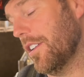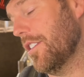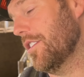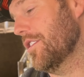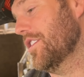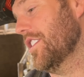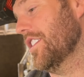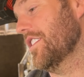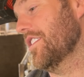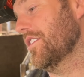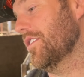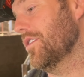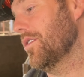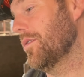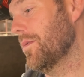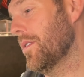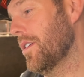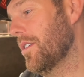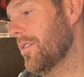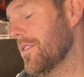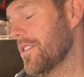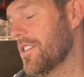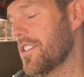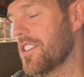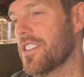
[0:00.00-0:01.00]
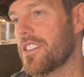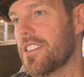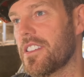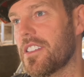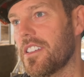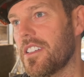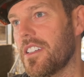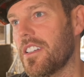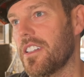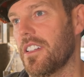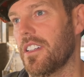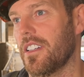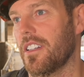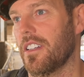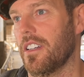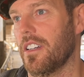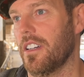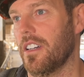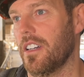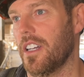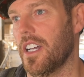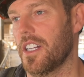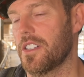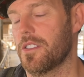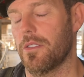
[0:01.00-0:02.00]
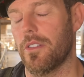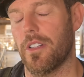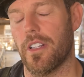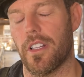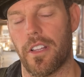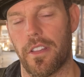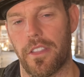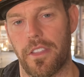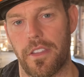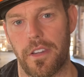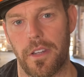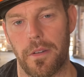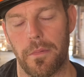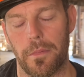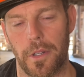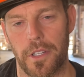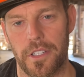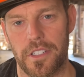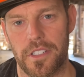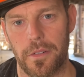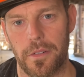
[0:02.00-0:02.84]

launched this October, which is, that's only like 3 months